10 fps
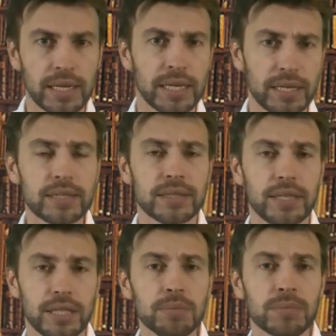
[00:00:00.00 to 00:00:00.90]
if you'll
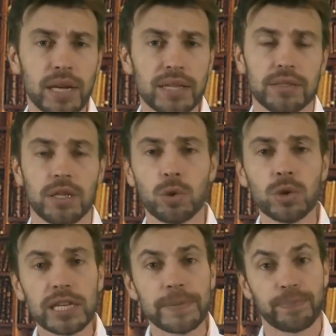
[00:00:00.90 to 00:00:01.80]
give a task
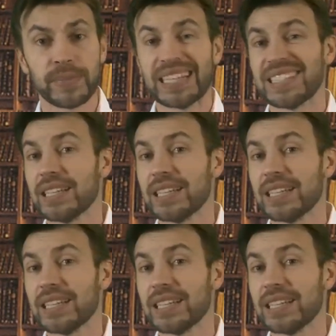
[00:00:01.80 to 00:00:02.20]
like this.